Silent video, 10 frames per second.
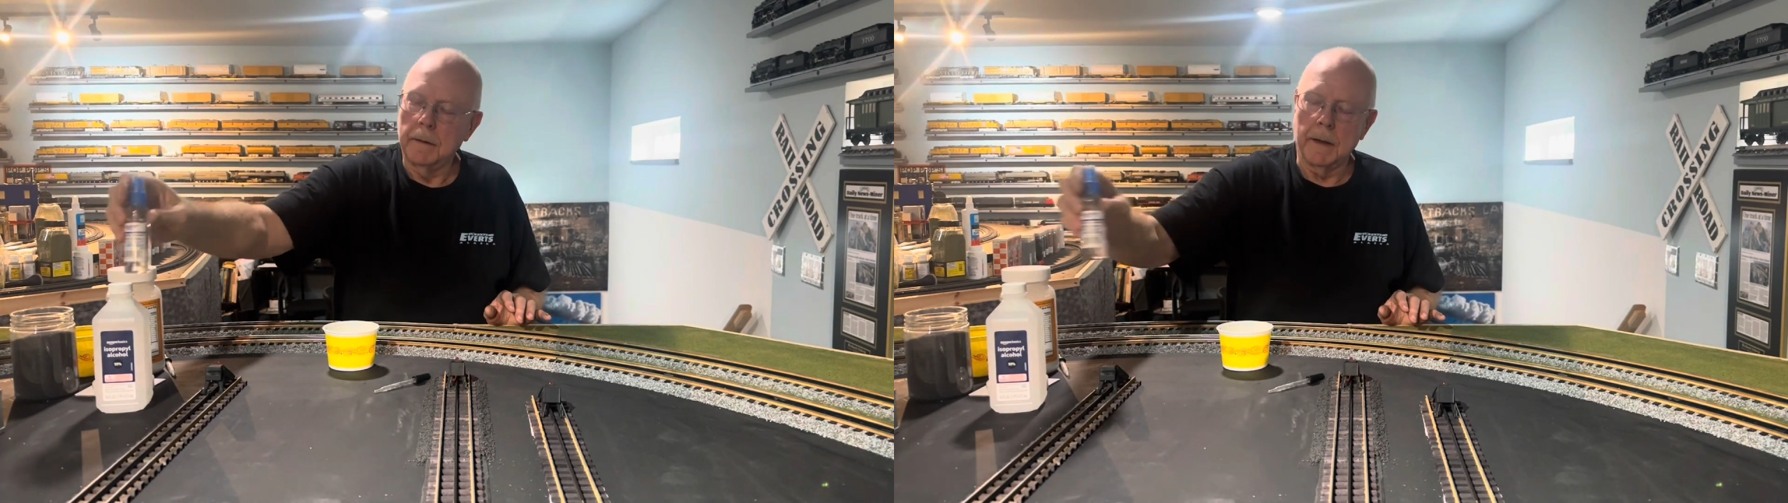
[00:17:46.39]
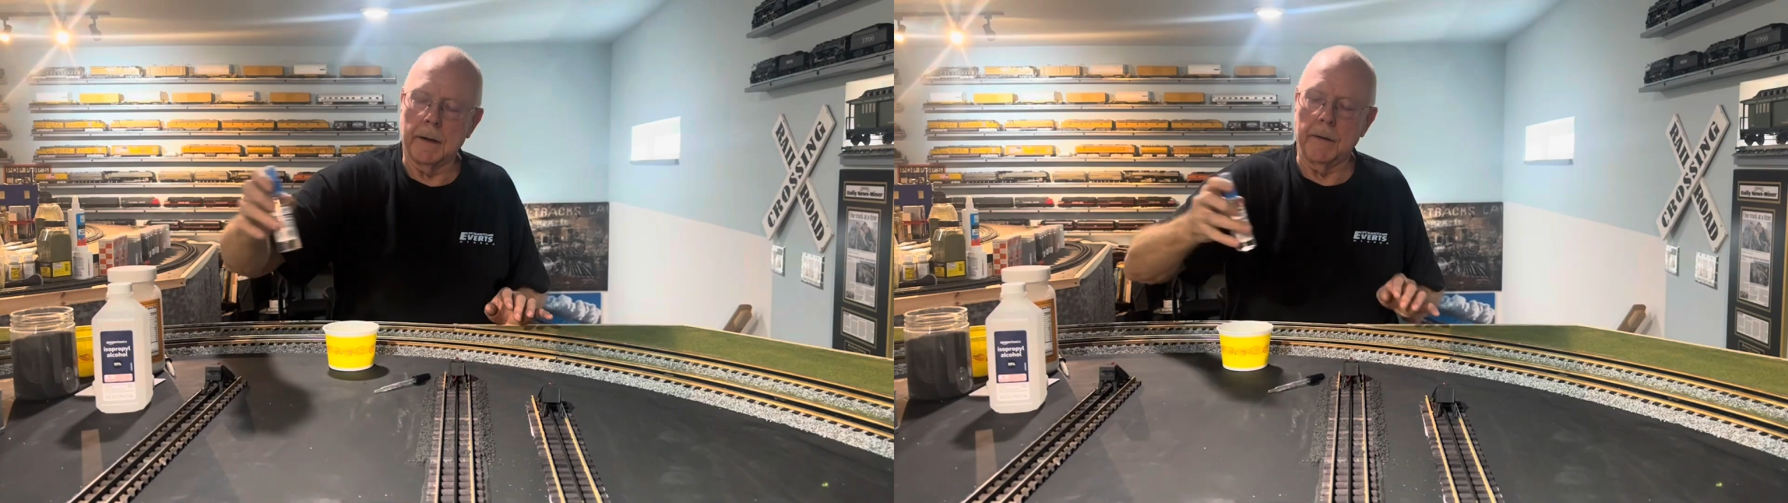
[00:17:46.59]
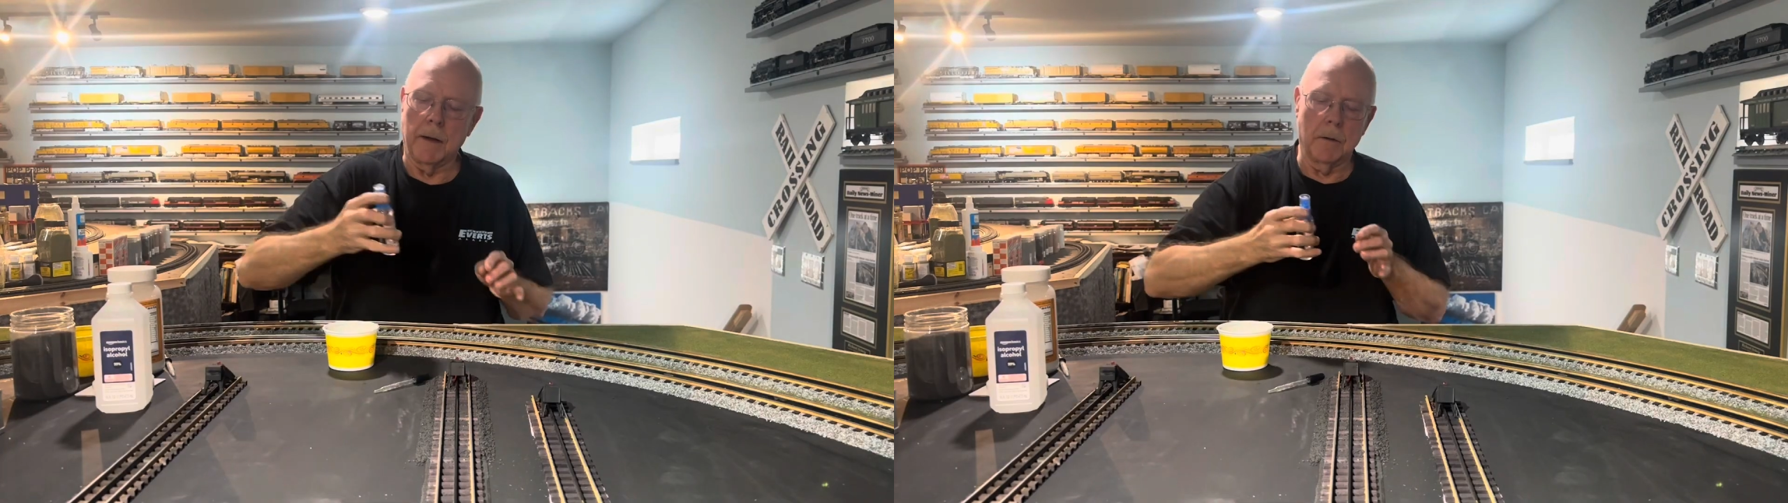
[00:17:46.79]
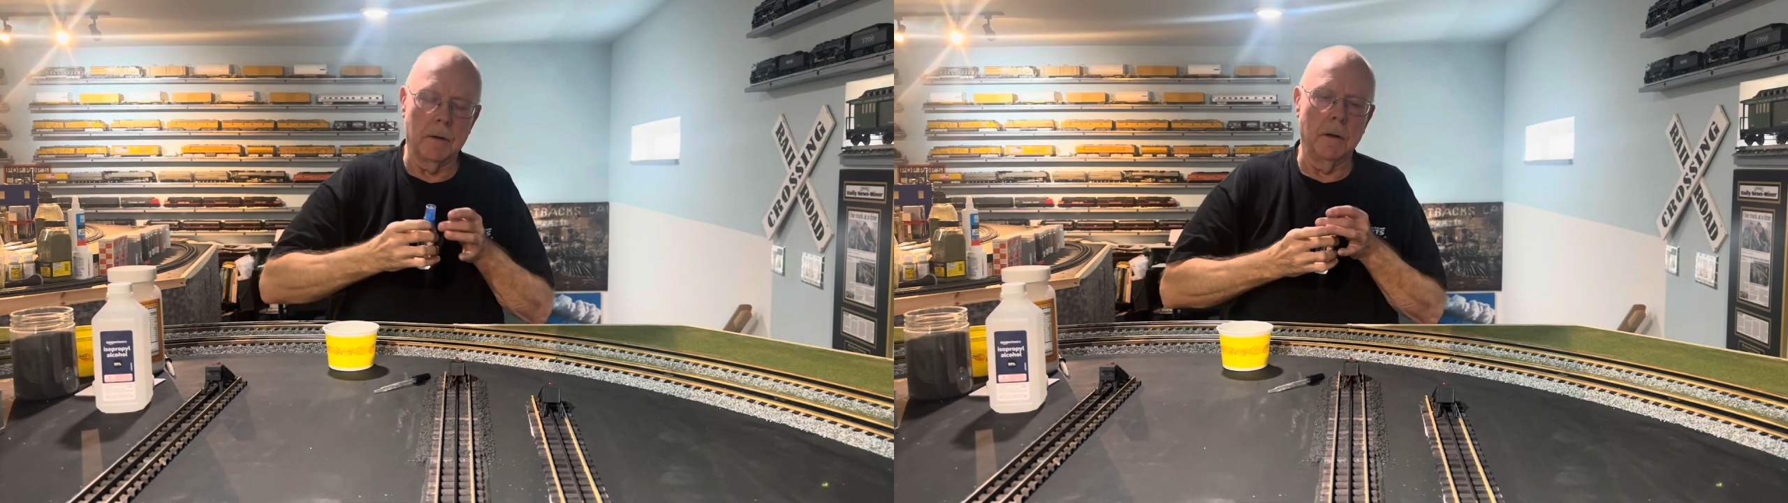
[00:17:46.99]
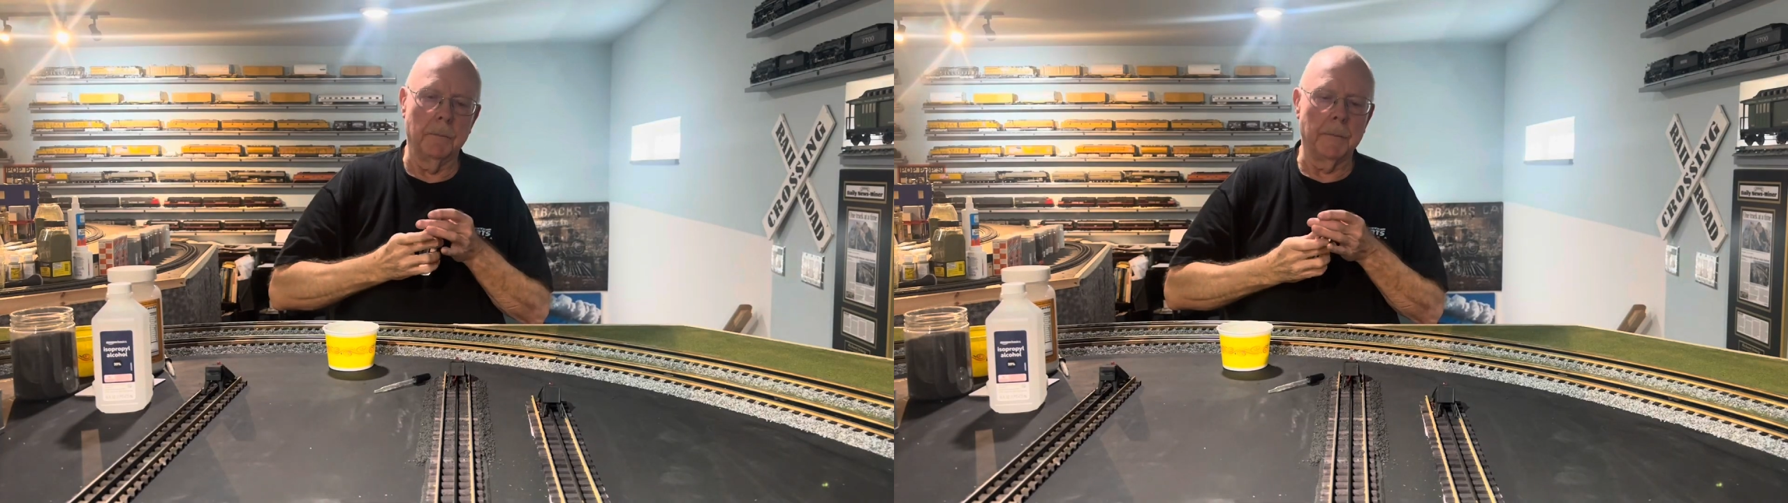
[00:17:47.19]
out of the
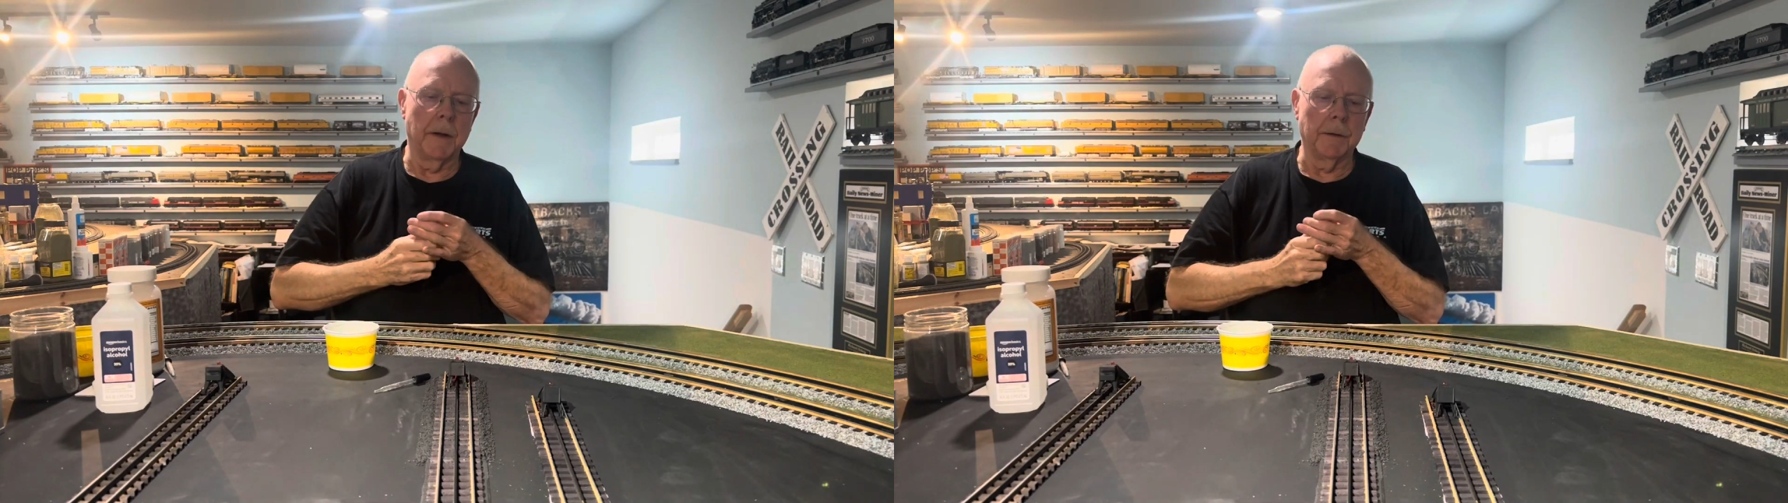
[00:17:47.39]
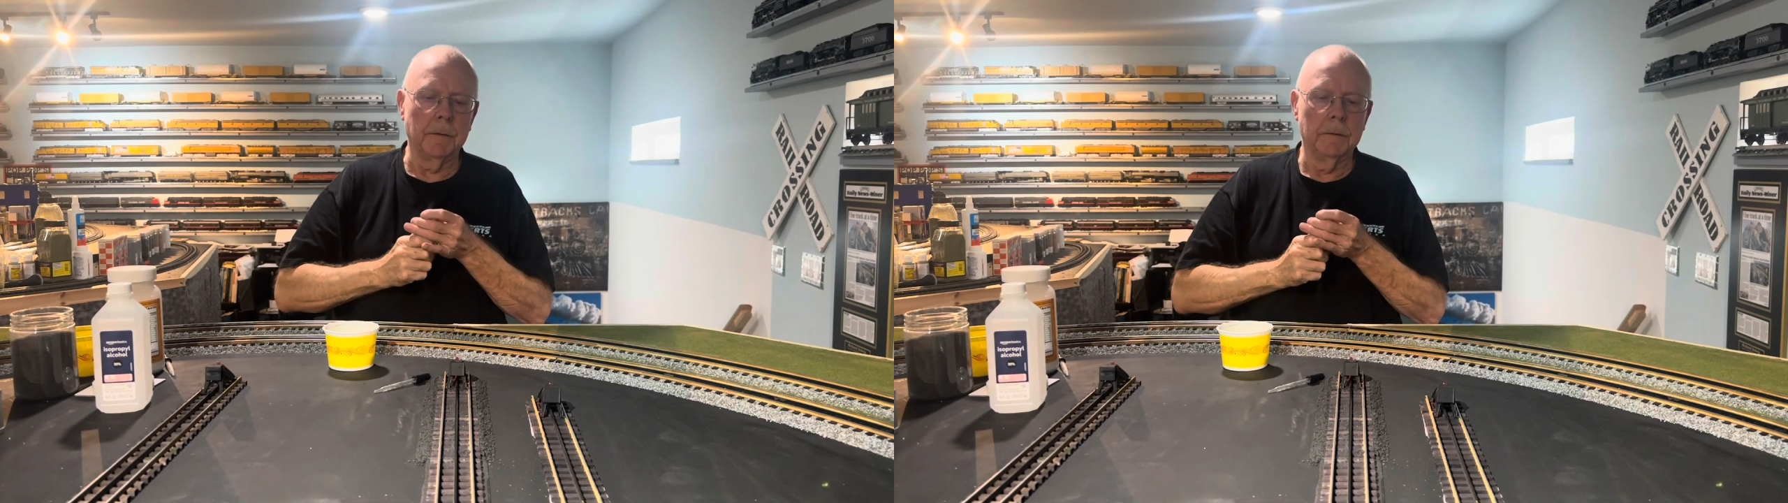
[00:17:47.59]
alcohol bottle.